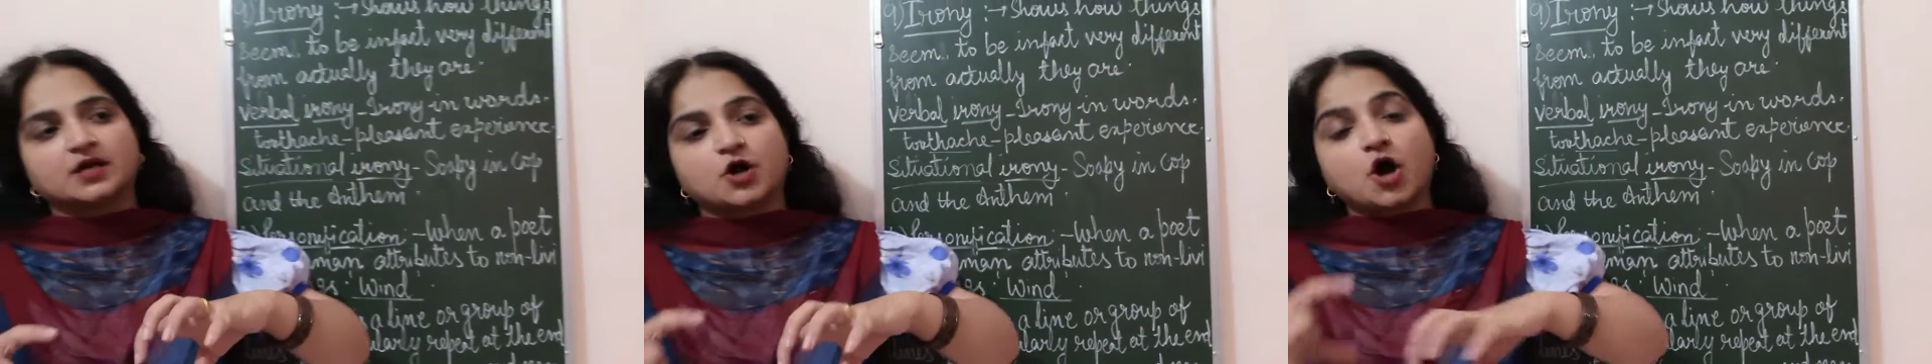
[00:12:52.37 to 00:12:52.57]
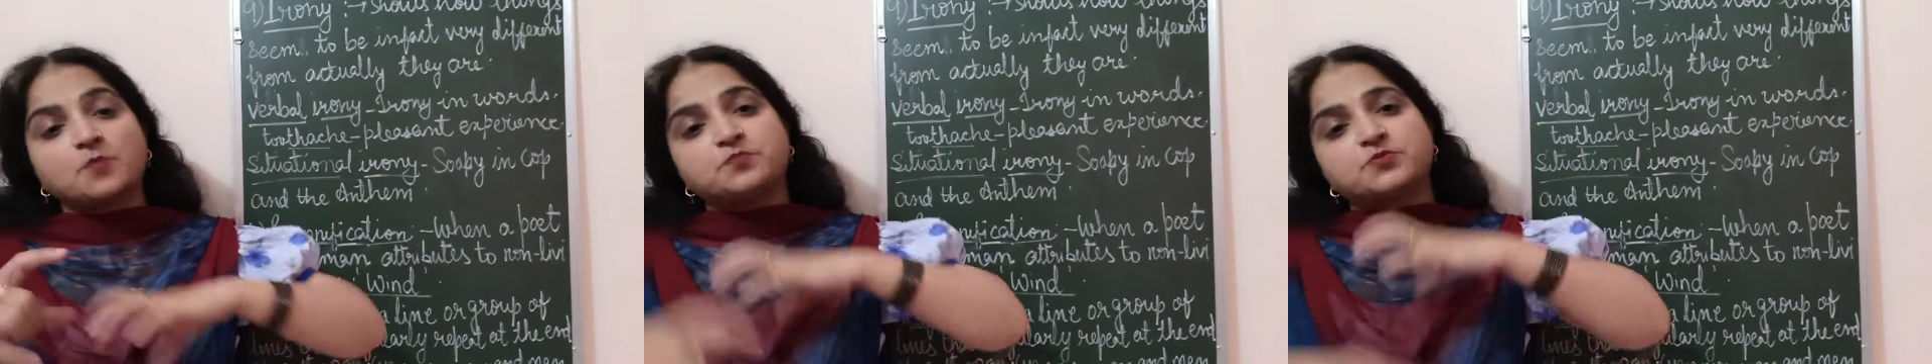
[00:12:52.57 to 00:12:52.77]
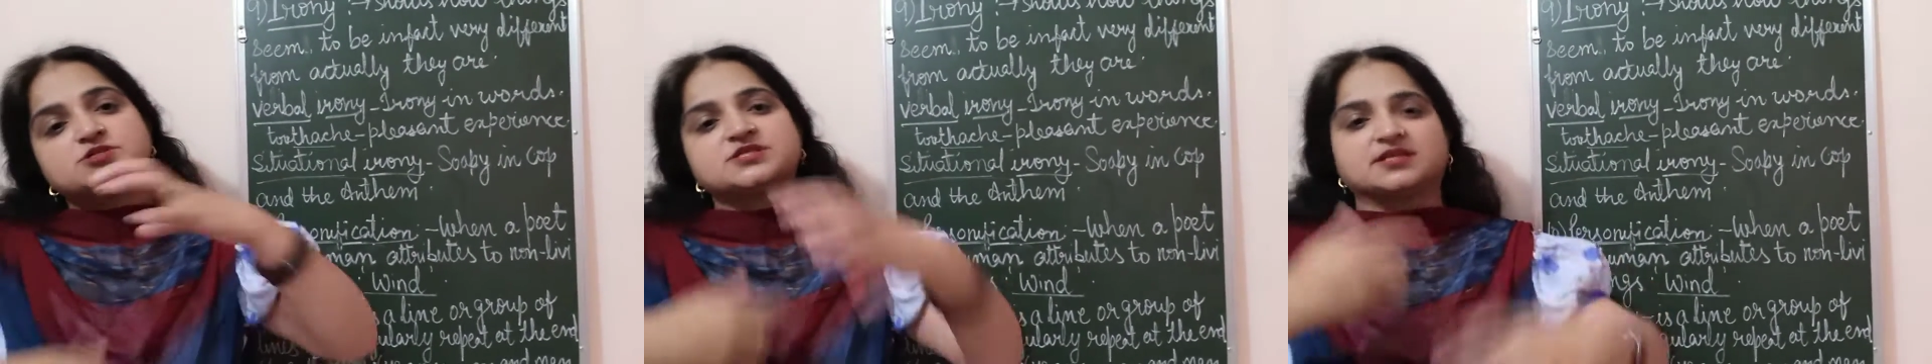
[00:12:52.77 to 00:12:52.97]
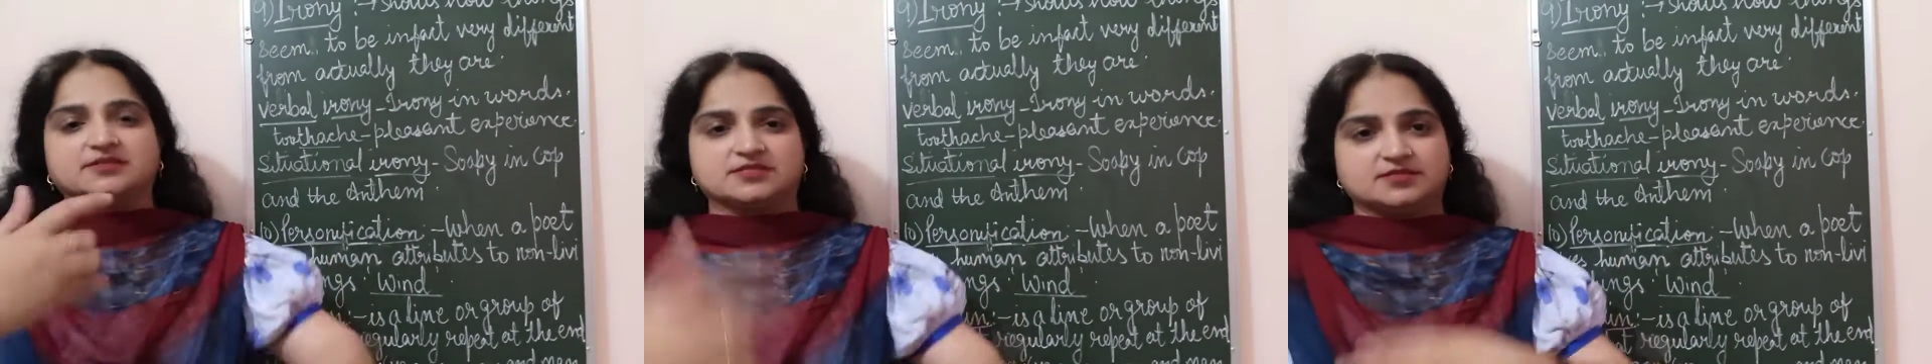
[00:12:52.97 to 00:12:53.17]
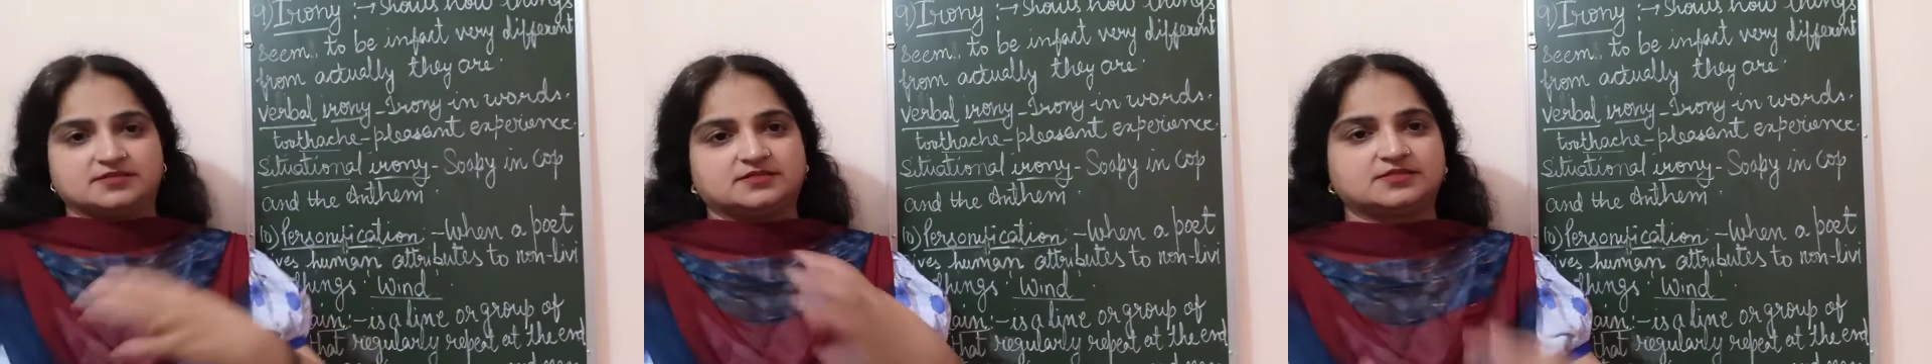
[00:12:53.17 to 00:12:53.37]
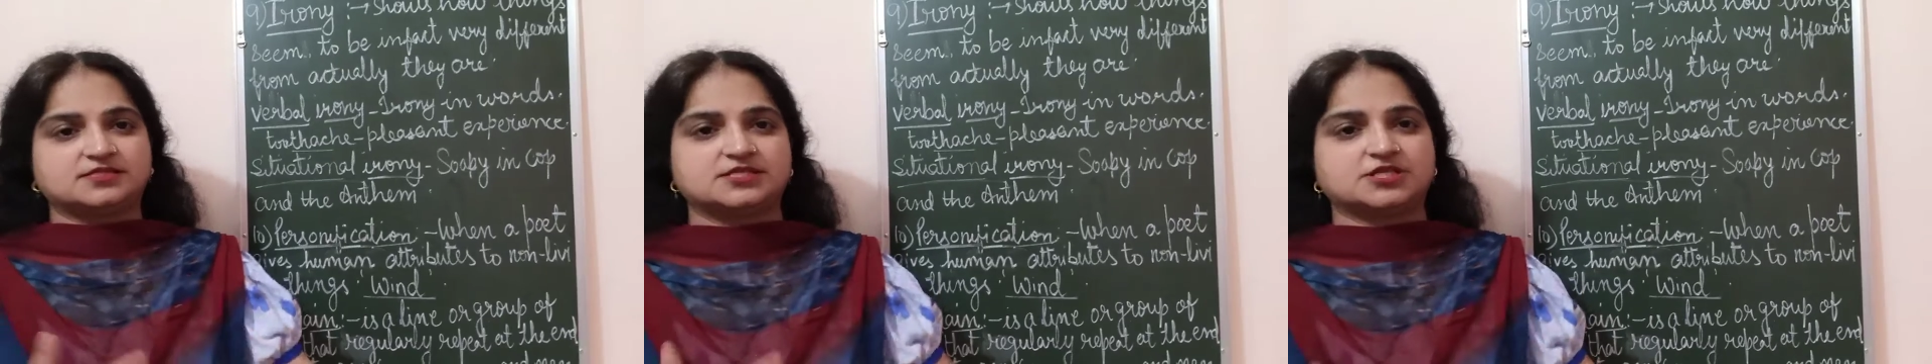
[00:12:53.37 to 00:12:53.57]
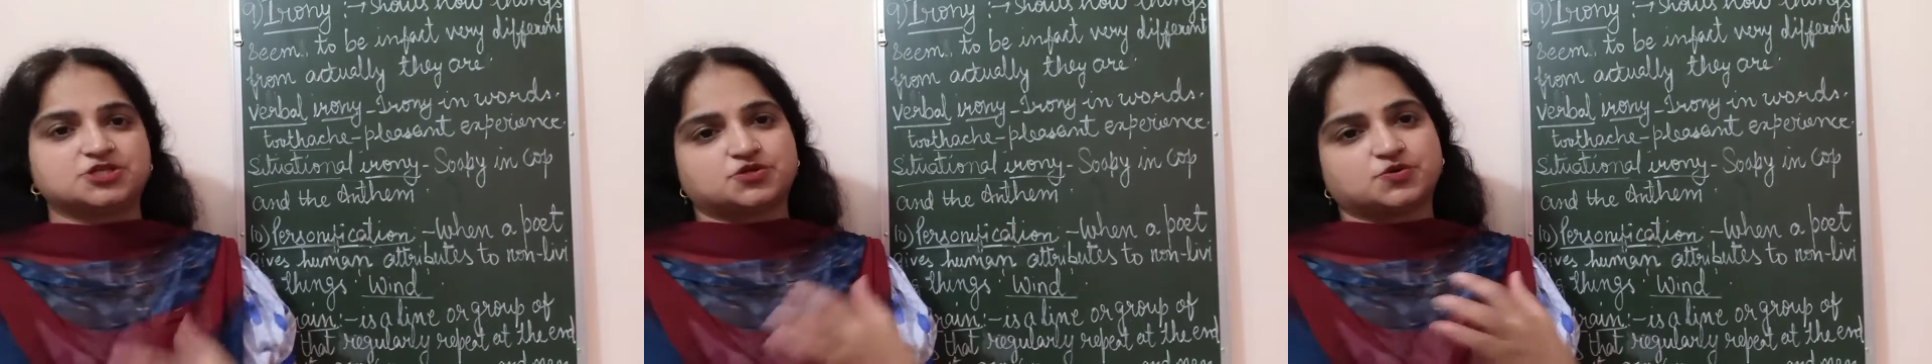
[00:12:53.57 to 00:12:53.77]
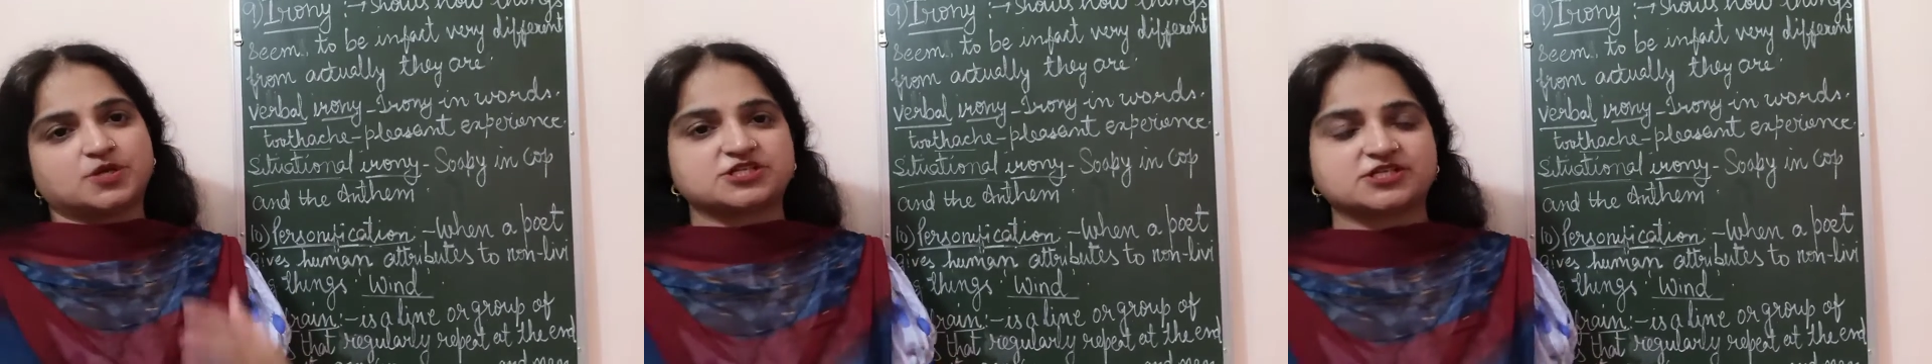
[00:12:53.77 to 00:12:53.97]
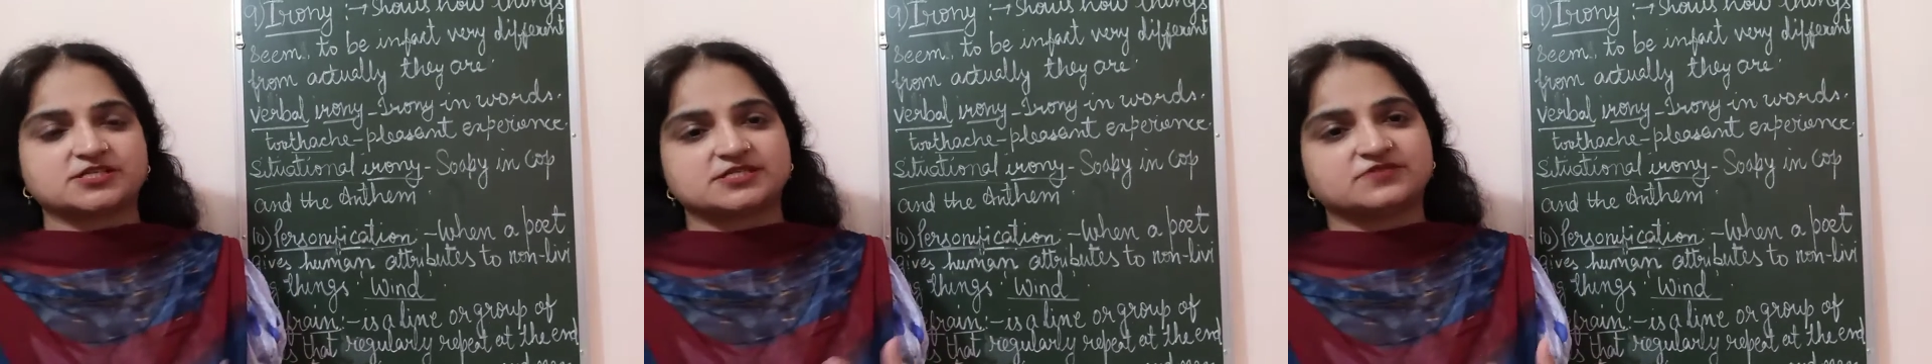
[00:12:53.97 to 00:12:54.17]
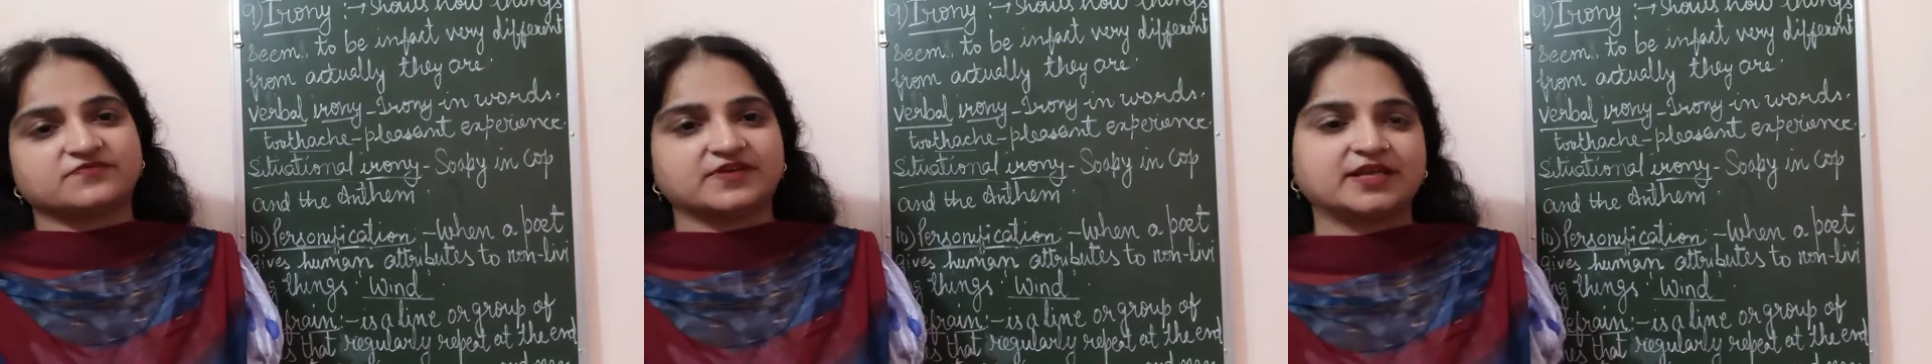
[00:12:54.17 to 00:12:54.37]
opposite
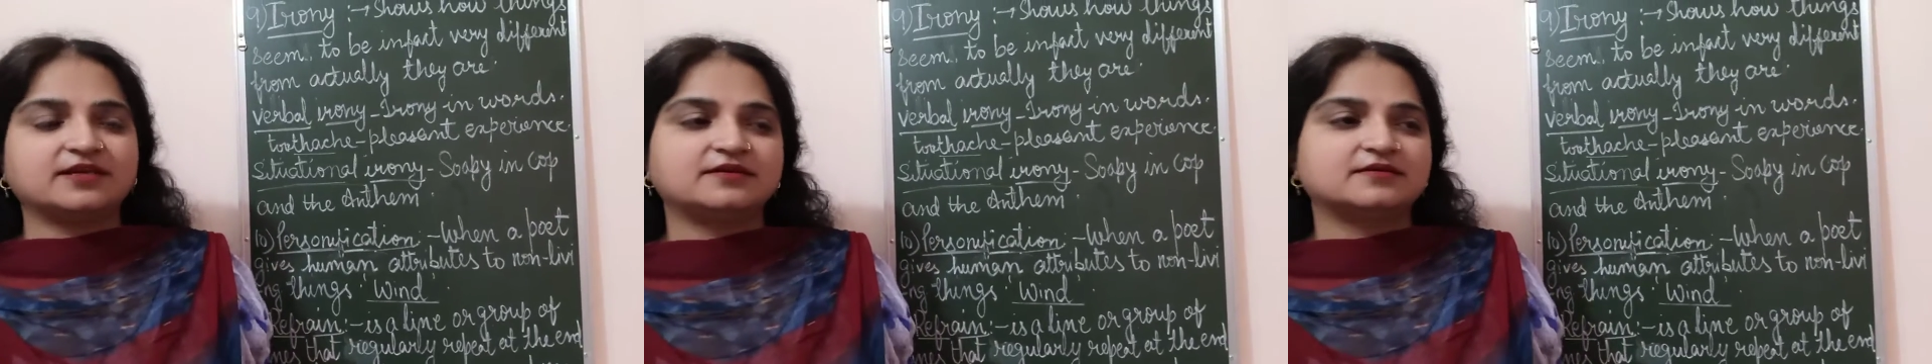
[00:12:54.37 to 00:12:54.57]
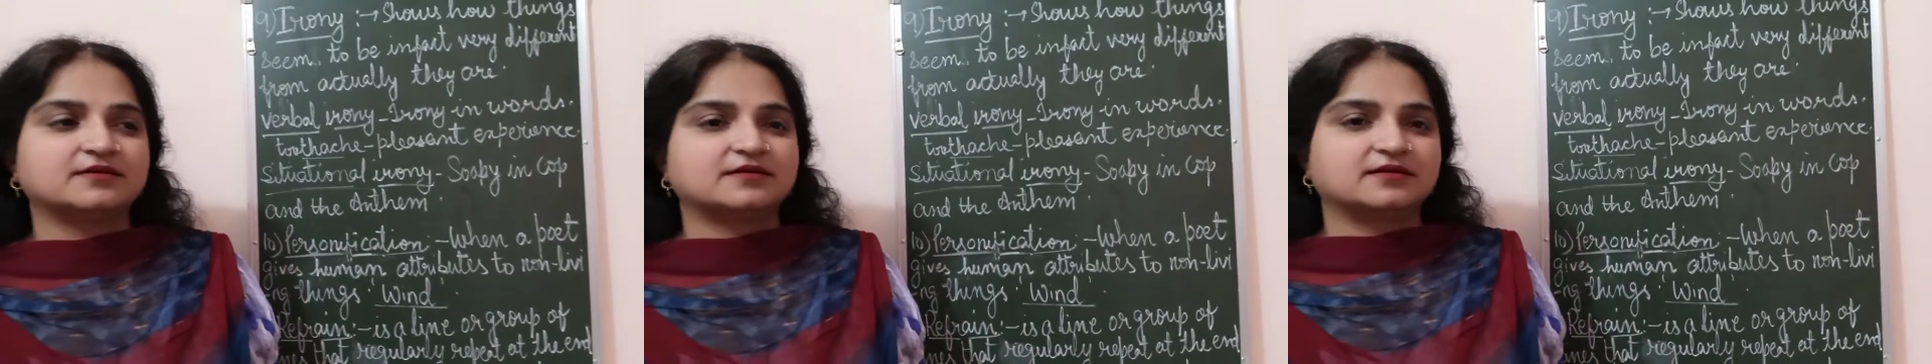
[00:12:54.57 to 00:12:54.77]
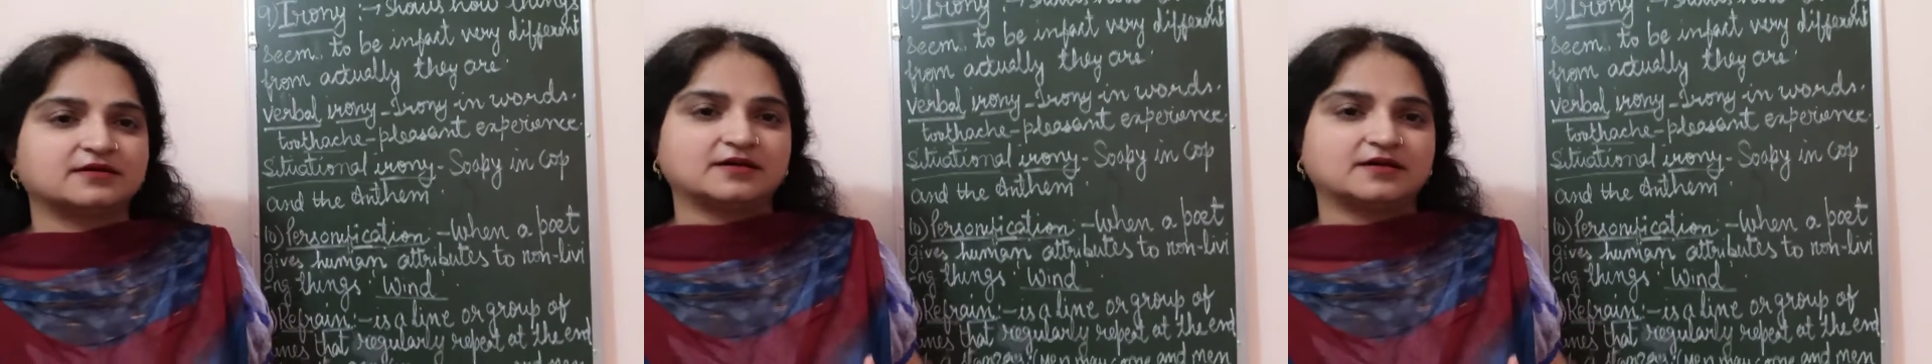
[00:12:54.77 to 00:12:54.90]
situations when